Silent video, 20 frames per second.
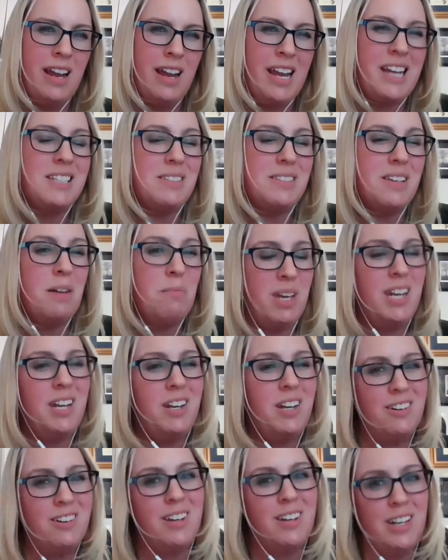is a
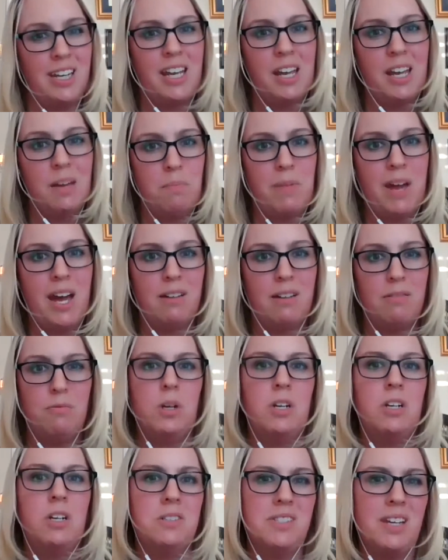minute you're going to get back
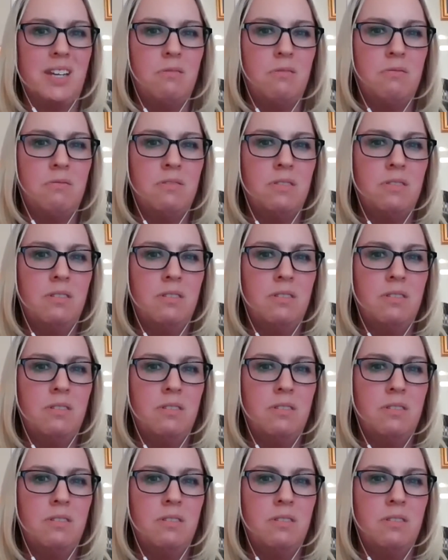for yourself.